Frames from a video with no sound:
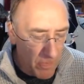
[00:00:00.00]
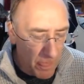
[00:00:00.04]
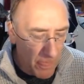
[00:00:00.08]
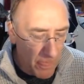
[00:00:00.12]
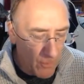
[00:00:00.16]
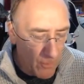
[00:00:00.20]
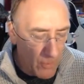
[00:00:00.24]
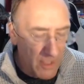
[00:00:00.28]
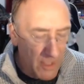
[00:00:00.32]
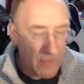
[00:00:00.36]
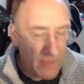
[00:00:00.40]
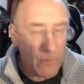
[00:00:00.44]

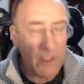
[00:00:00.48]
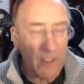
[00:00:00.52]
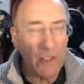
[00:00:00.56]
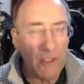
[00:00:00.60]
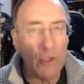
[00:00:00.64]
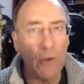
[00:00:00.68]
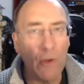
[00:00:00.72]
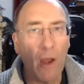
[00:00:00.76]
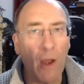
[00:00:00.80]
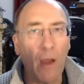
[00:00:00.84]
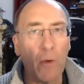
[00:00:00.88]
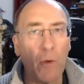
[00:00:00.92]
We
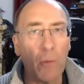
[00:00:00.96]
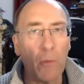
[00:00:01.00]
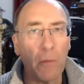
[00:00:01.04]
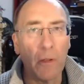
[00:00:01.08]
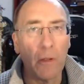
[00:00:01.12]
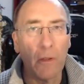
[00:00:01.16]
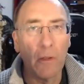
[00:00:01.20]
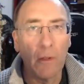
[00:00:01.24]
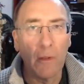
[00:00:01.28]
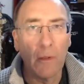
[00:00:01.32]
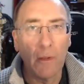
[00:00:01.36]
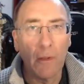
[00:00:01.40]
do
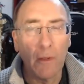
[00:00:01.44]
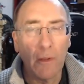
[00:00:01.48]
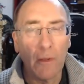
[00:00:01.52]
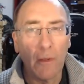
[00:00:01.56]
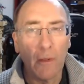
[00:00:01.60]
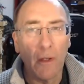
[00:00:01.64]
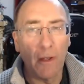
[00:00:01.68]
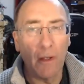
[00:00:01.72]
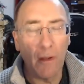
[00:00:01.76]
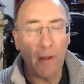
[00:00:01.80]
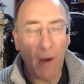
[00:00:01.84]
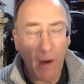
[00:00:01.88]
hope,
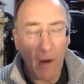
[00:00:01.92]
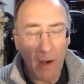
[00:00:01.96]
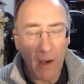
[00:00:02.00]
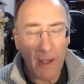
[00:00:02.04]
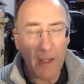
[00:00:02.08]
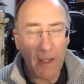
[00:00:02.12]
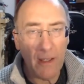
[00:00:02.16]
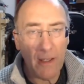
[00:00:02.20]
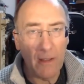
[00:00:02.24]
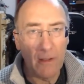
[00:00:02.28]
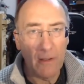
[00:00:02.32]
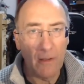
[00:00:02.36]
and
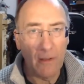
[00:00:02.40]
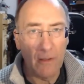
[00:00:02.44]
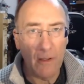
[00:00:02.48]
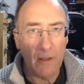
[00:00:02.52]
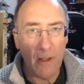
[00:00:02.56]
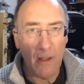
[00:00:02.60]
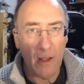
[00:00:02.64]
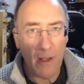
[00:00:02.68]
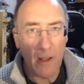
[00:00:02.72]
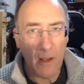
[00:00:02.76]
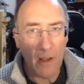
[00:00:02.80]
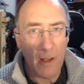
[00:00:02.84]
I
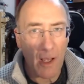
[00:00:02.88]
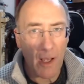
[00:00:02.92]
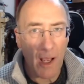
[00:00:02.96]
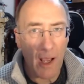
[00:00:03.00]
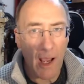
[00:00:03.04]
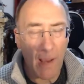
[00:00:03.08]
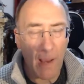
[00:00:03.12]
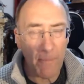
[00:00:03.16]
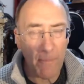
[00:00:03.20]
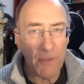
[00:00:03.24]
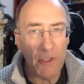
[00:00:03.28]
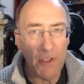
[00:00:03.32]

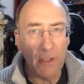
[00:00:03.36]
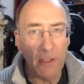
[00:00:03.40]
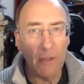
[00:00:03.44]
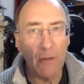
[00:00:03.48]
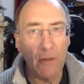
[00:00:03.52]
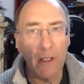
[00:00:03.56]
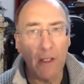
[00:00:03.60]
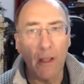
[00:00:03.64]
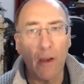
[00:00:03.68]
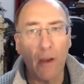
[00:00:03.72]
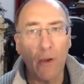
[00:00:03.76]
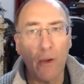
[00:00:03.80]

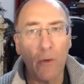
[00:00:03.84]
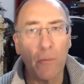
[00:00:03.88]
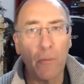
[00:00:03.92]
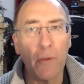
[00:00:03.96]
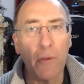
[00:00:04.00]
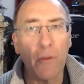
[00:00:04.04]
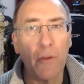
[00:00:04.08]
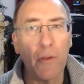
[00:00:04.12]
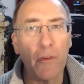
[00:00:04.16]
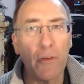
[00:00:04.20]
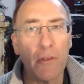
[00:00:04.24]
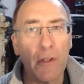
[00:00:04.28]
absolutely hope,
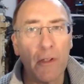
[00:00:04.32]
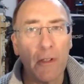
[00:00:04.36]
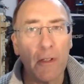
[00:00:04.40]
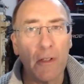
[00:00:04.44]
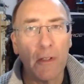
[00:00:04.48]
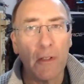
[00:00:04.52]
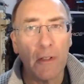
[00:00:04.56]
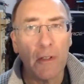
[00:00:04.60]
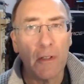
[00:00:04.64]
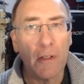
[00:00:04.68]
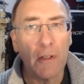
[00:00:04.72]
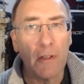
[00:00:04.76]
that
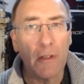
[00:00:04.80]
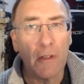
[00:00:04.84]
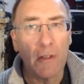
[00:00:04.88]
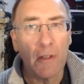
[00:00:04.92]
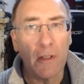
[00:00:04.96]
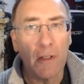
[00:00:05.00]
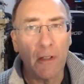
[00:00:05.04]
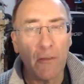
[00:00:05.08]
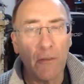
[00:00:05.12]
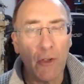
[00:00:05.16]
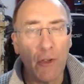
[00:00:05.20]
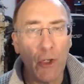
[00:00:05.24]

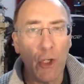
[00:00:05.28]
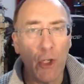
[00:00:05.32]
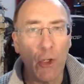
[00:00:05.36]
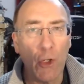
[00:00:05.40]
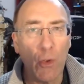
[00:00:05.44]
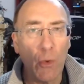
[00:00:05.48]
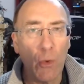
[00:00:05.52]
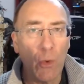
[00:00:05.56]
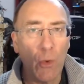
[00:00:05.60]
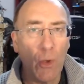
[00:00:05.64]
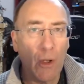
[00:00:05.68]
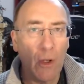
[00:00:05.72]
in the
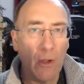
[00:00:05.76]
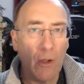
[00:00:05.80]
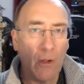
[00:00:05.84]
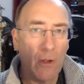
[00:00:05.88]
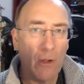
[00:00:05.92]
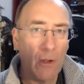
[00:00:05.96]
new